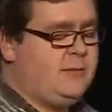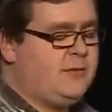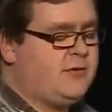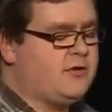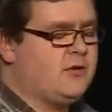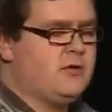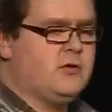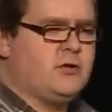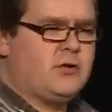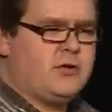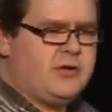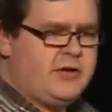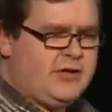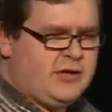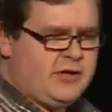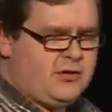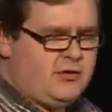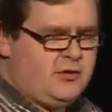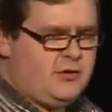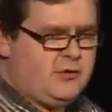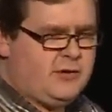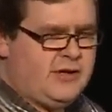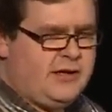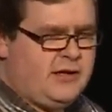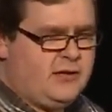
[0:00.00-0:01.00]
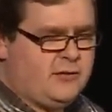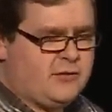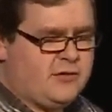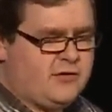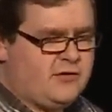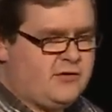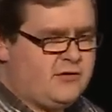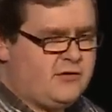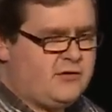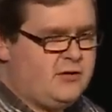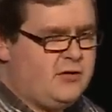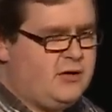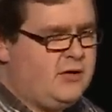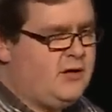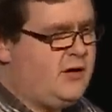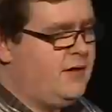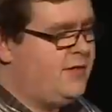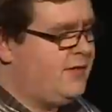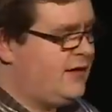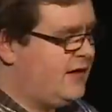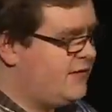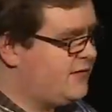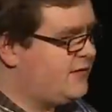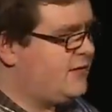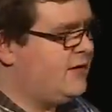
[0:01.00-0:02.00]
to learning a new language?
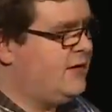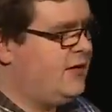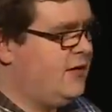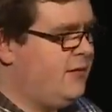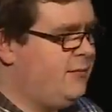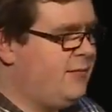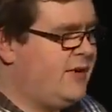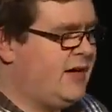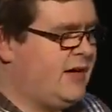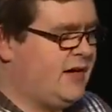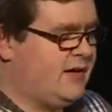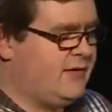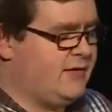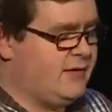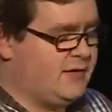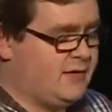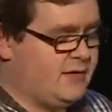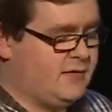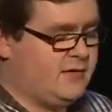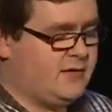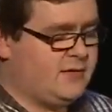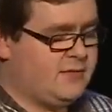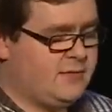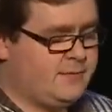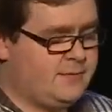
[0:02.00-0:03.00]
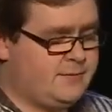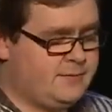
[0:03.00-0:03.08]
That's going to impact things.